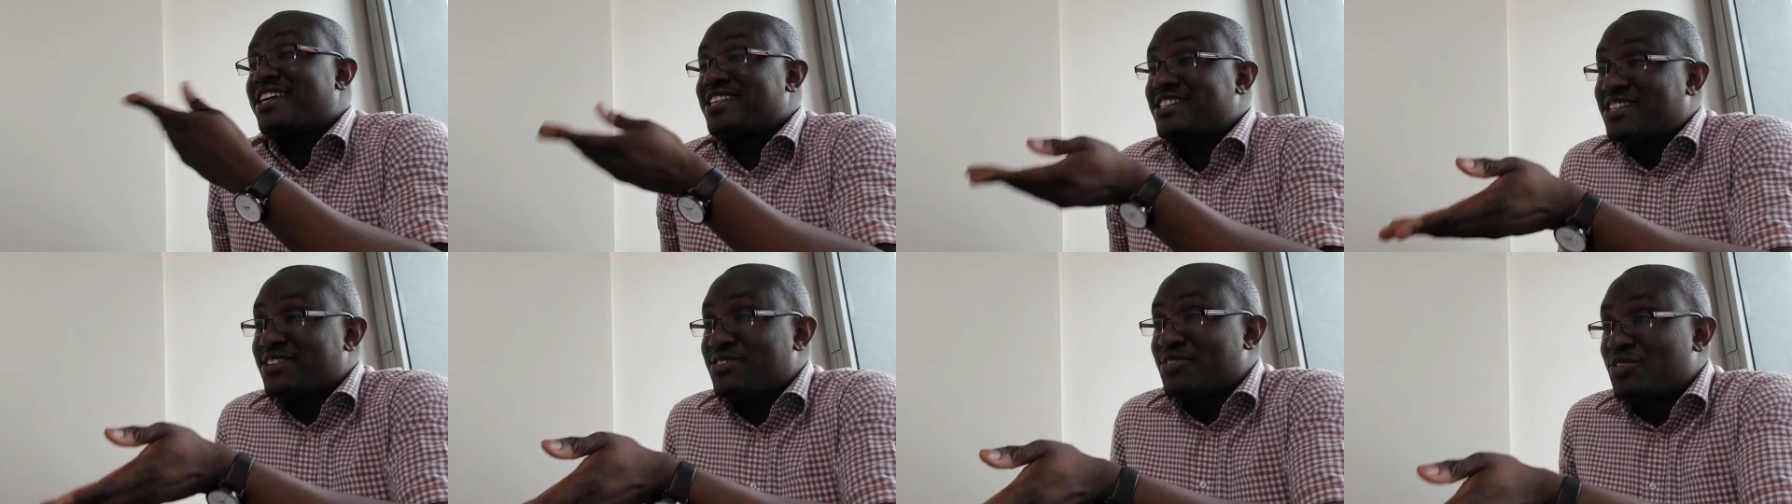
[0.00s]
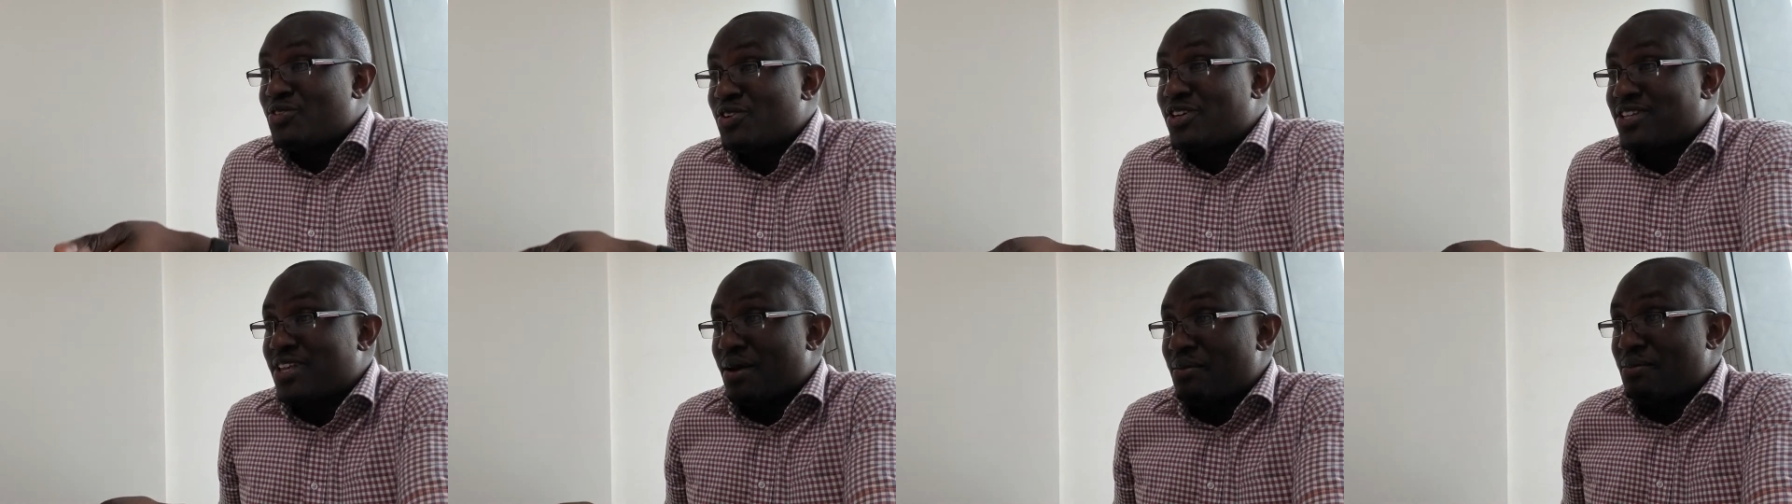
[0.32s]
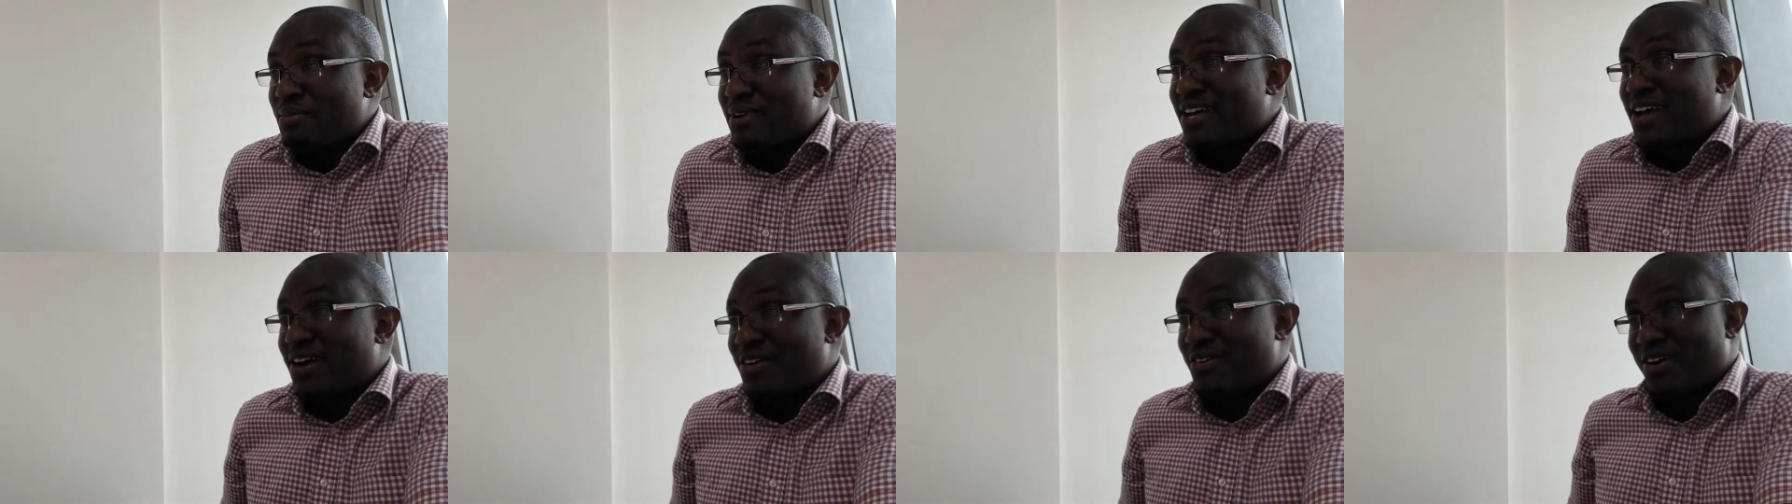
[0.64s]
if you win a
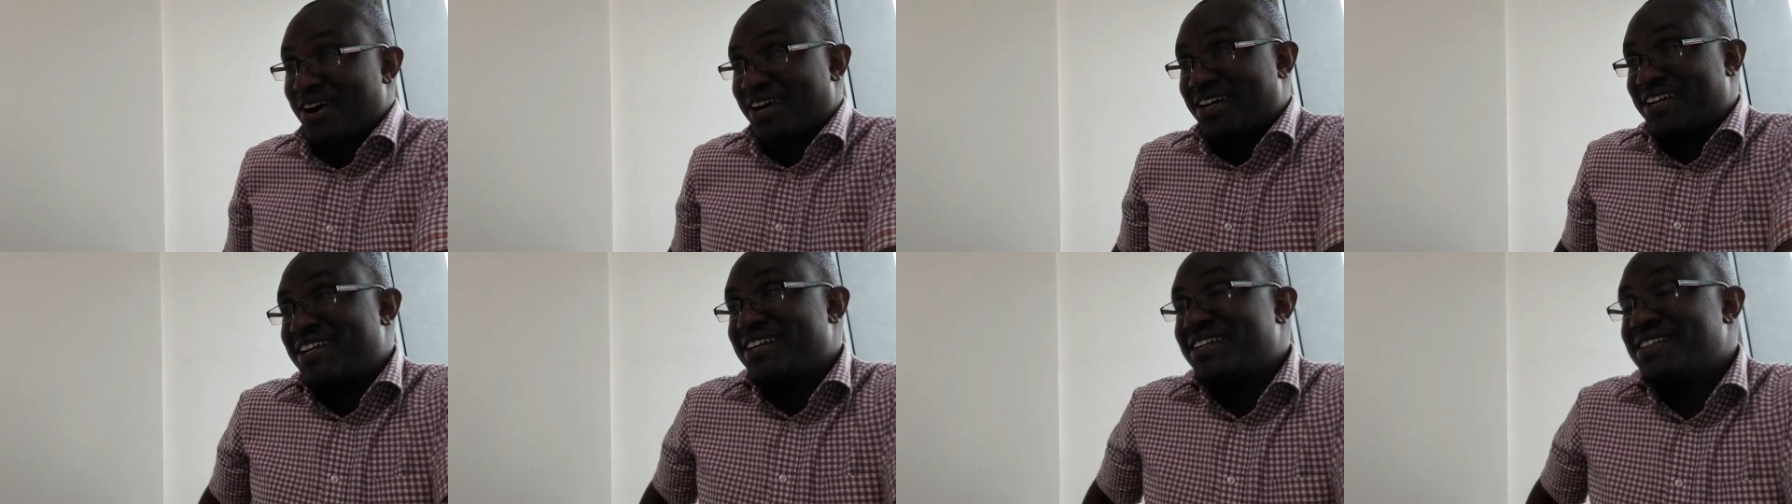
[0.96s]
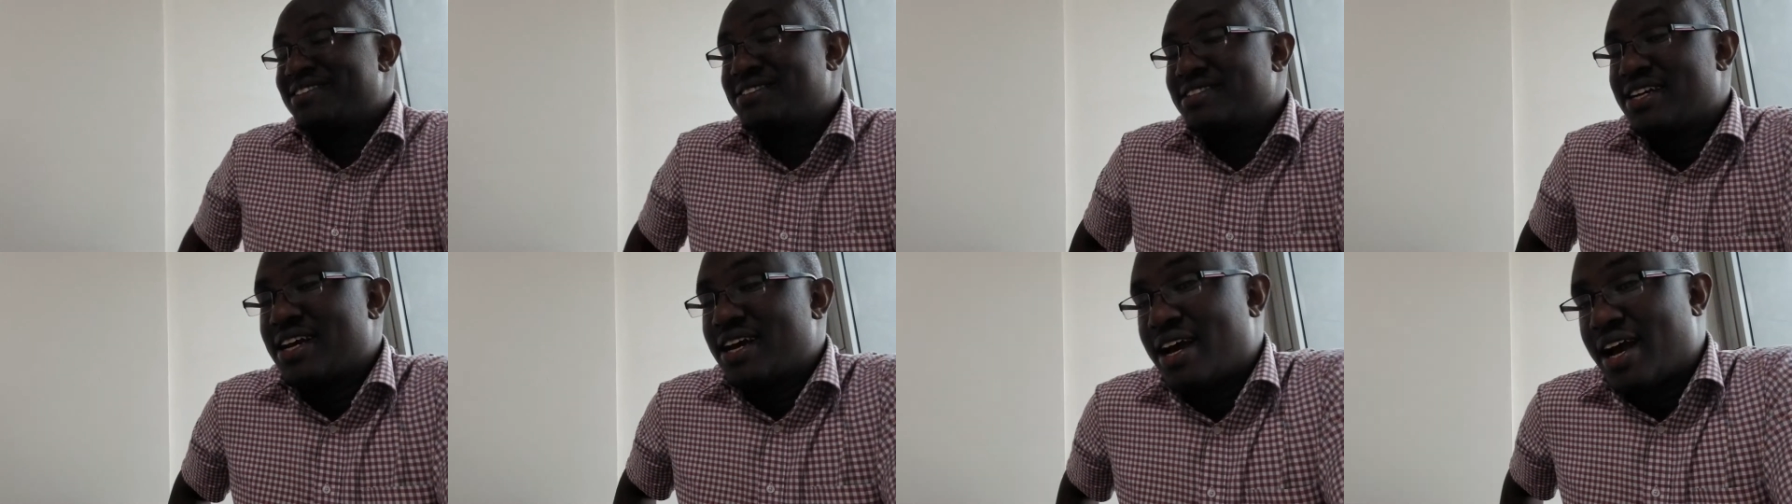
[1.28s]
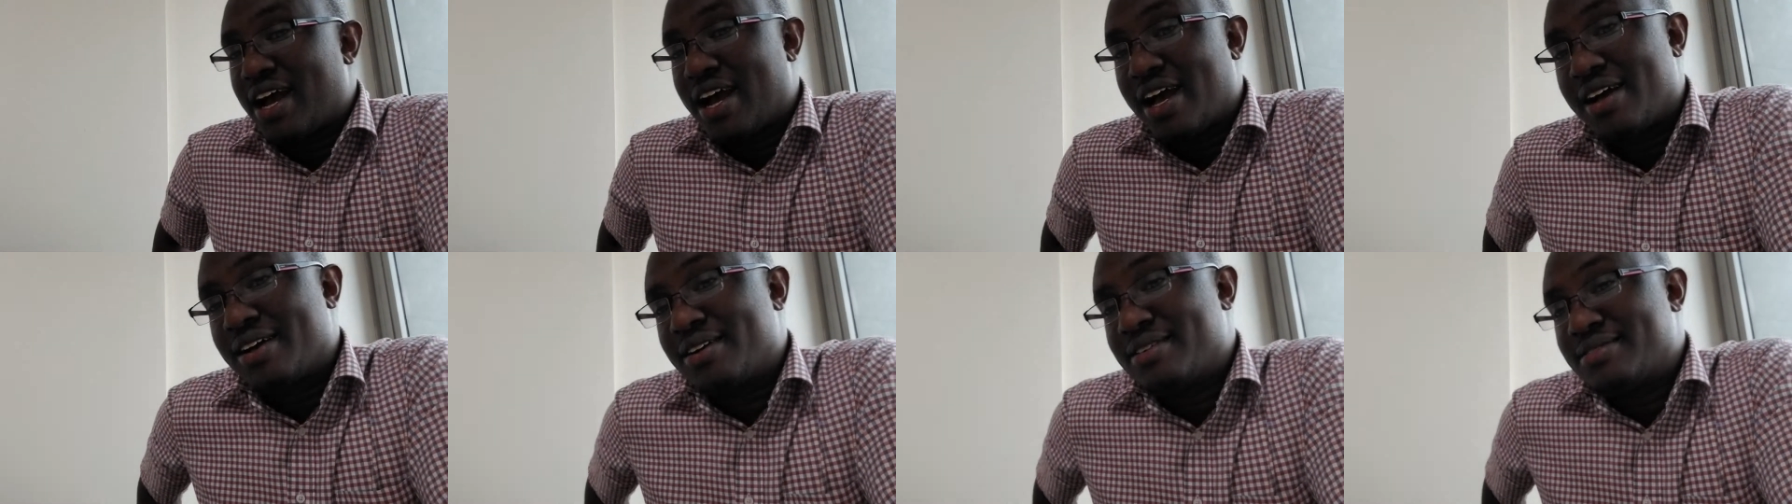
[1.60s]
big award.
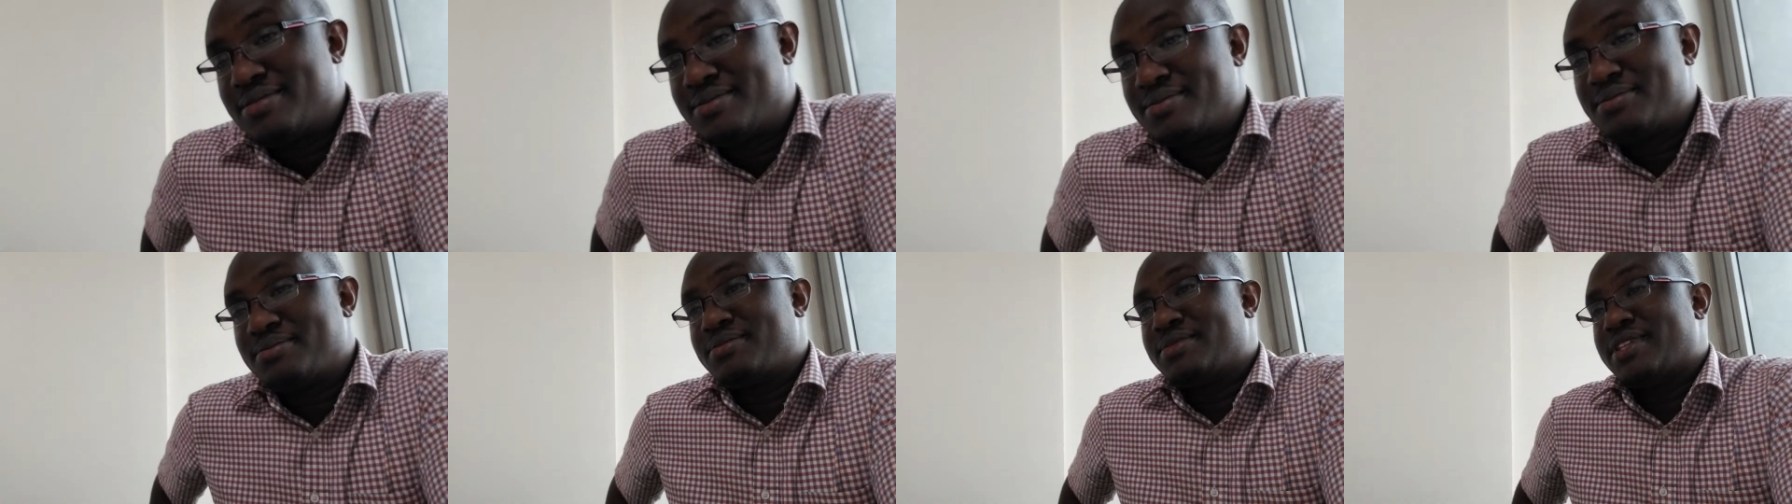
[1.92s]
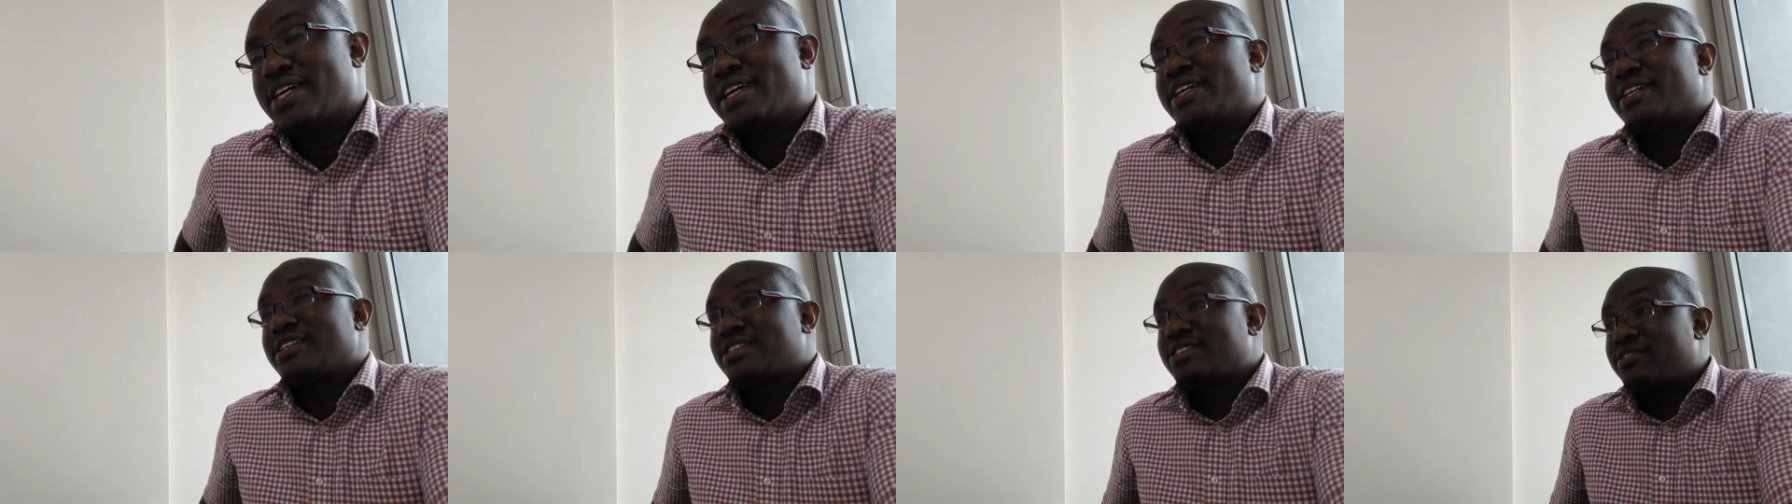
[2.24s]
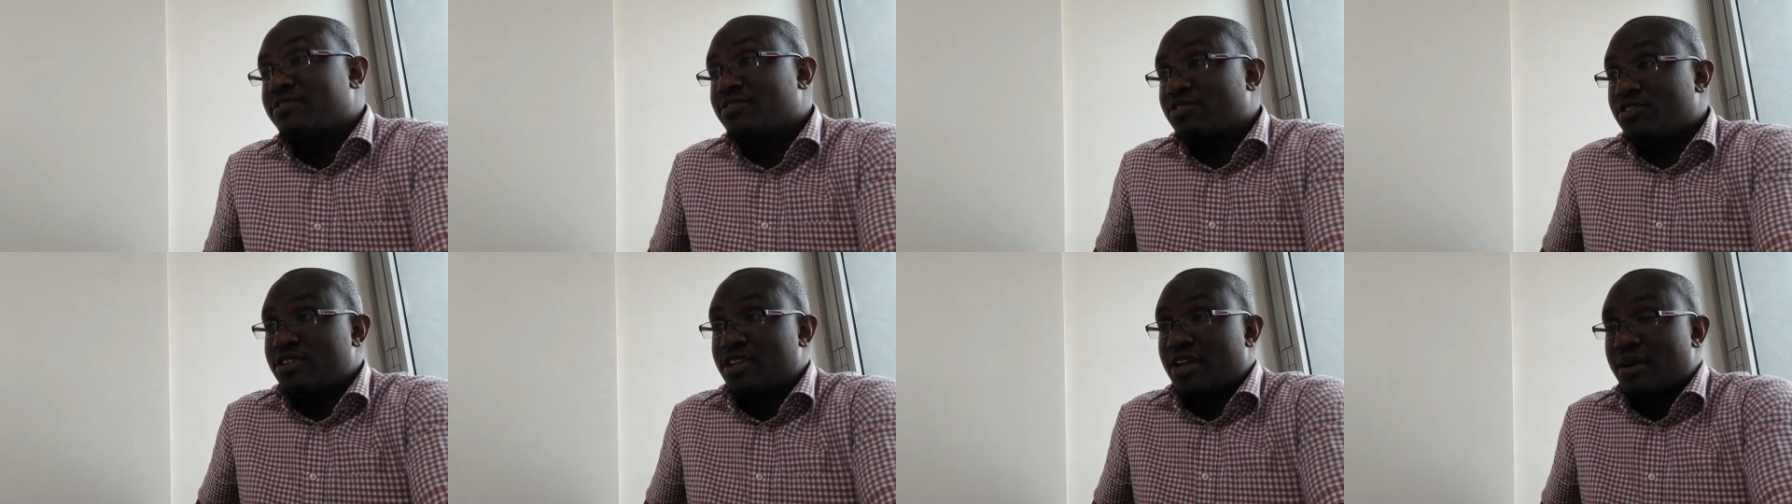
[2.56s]
There is if
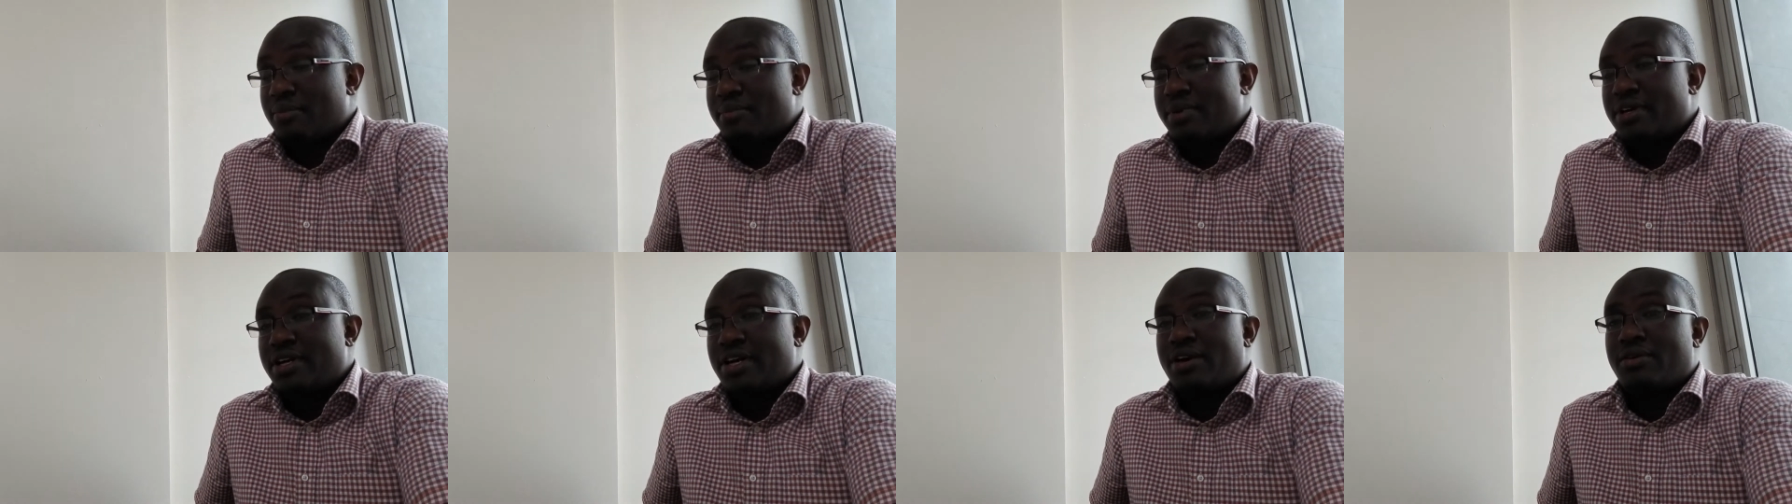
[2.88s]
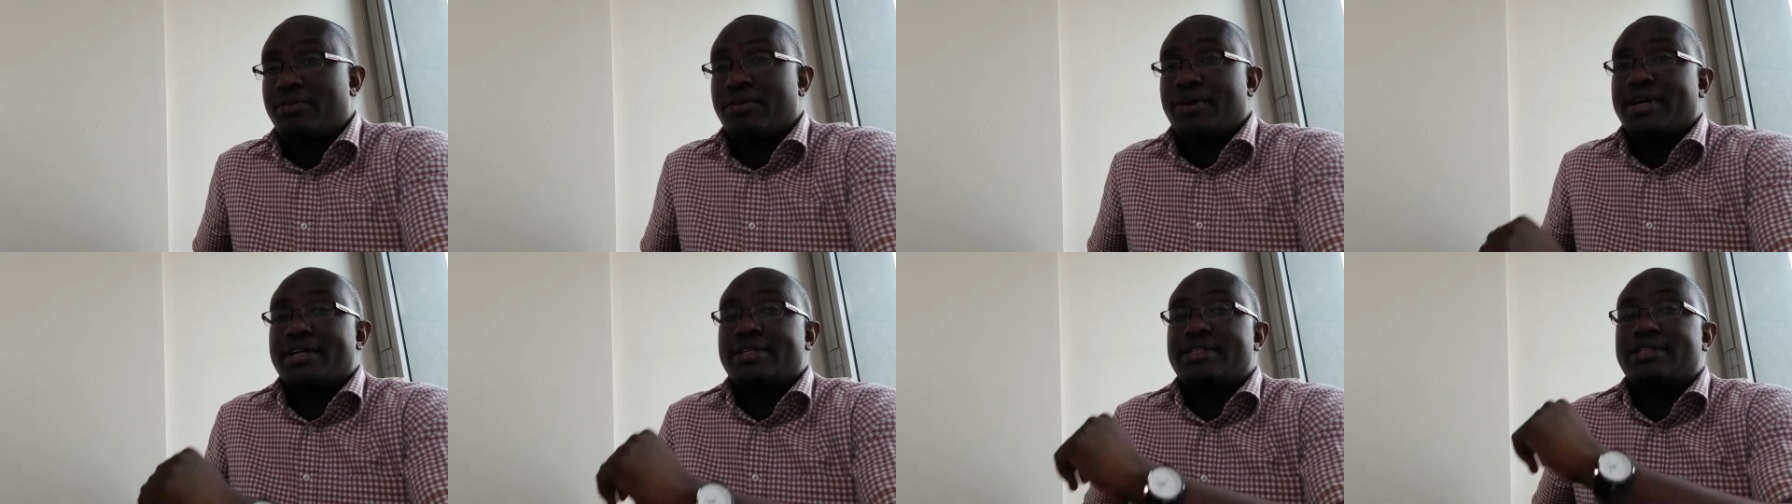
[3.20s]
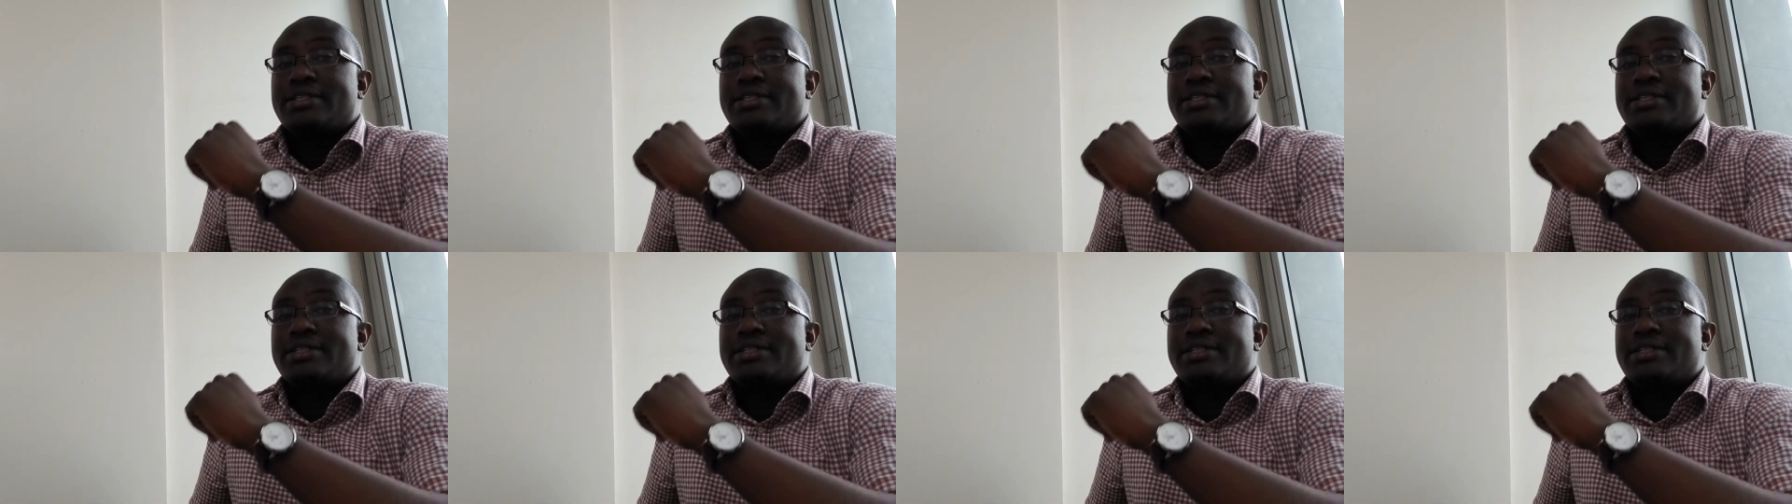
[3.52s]
you win a big award.